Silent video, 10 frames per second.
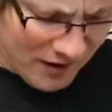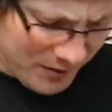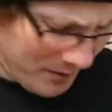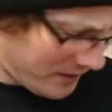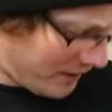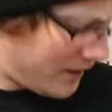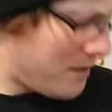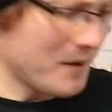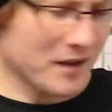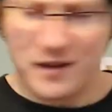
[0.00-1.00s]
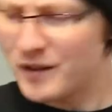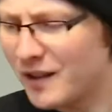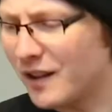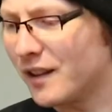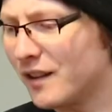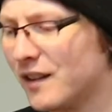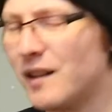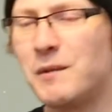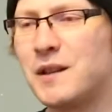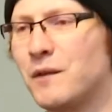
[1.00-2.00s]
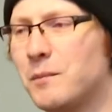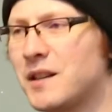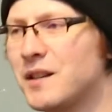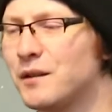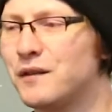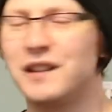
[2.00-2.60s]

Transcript: this one. I'm going to keep this for myself.